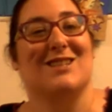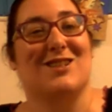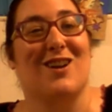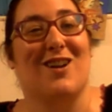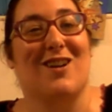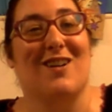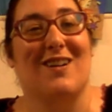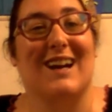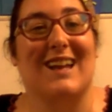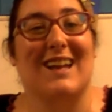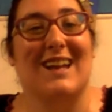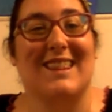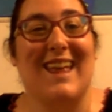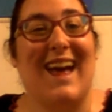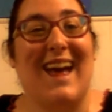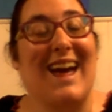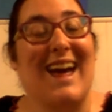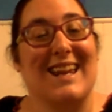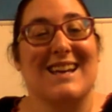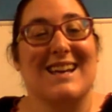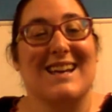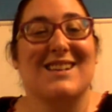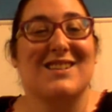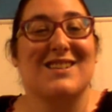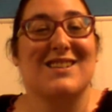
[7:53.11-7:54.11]
so
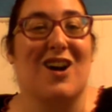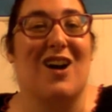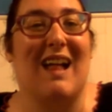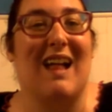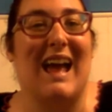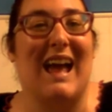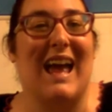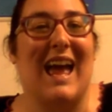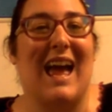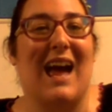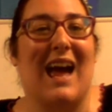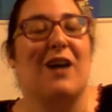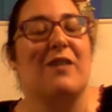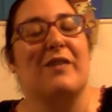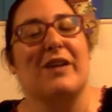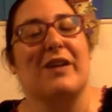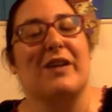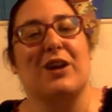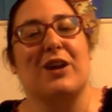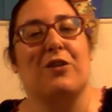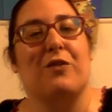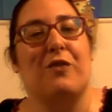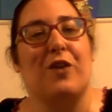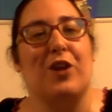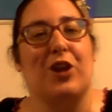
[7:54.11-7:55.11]
that is all I have.
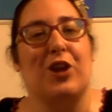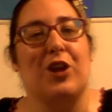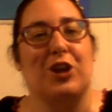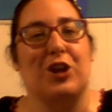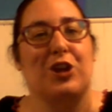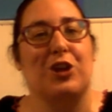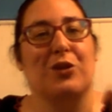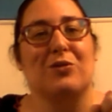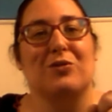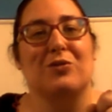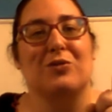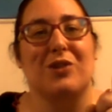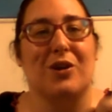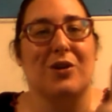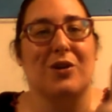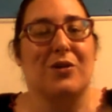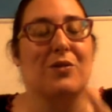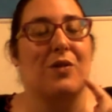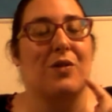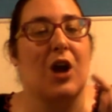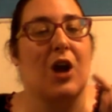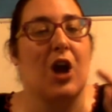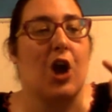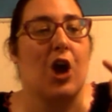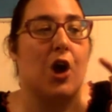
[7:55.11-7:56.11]
If you
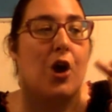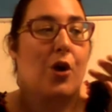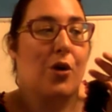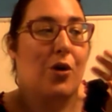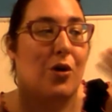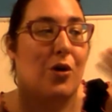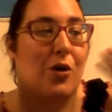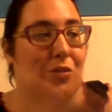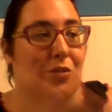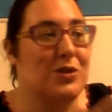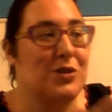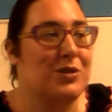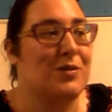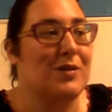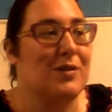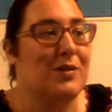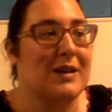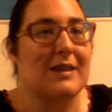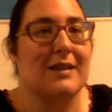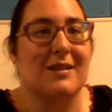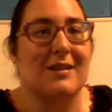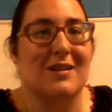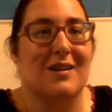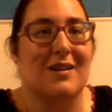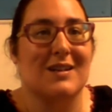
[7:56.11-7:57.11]
know who's
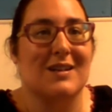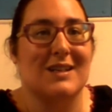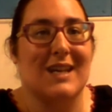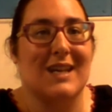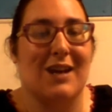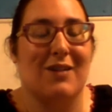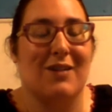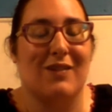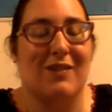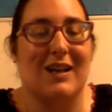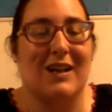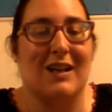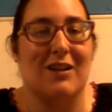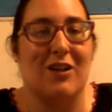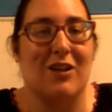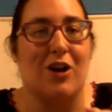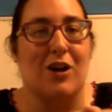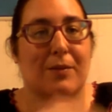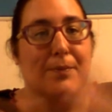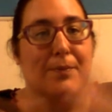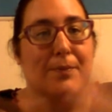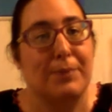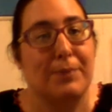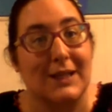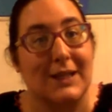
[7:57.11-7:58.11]
doing the Dante
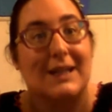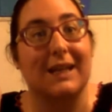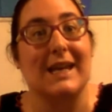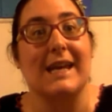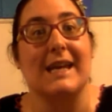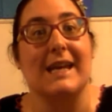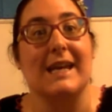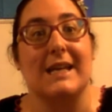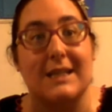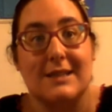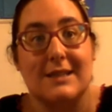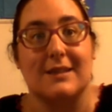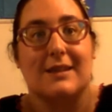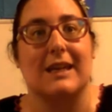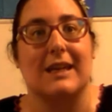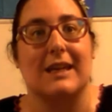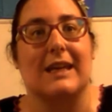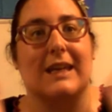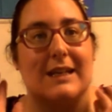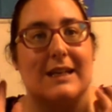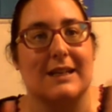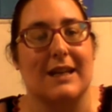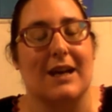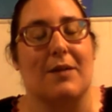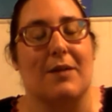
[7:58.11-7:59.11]
read-along, please
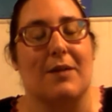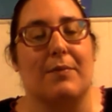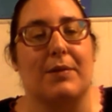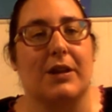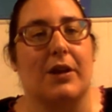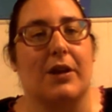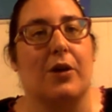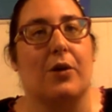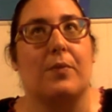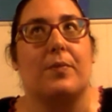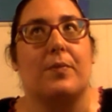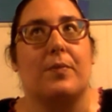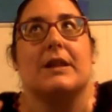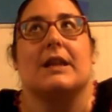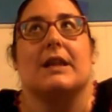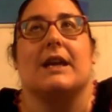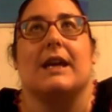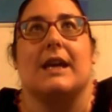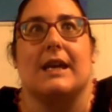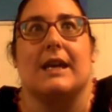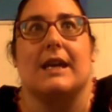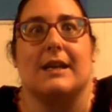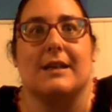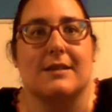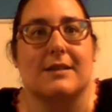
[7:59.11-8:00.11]
link it down below,
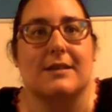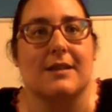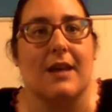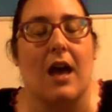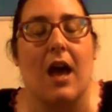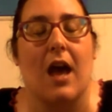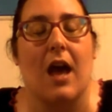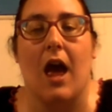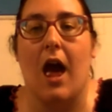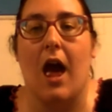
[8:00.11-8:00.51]
please.